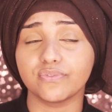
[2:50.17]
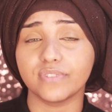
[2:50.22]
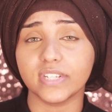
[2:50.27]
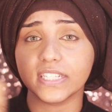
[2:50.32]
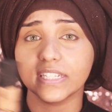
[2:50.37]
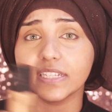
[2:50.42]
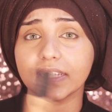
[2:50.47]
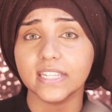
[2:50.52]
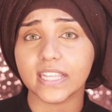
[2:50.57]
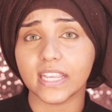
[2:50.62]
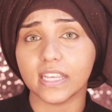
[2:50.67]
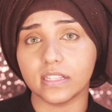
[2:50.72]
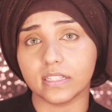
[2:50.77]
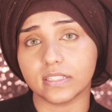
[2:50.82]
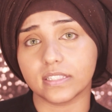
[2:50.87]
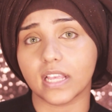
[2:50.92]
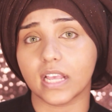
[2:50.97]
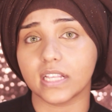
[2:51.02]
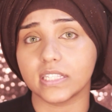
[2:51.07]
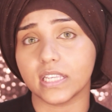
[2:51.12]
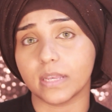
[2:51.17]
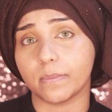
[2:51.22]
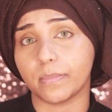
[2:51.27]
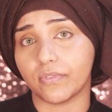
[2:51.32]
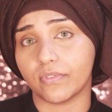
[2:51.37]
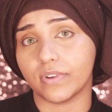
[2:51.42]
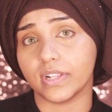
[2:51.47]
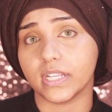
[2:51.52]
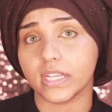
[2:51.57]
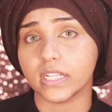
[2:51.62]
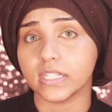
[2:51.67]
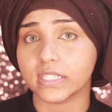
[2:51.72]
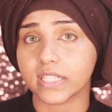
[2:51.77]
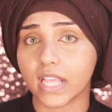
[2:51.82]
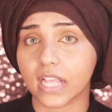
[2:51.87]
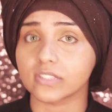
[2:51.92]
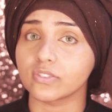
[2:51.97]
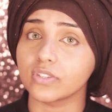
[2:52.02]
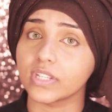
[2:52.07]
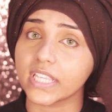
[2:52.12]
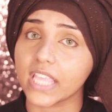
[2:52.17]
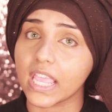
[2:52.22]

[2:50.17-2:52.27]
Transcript: Recently, Anastasia Beverly Hills actually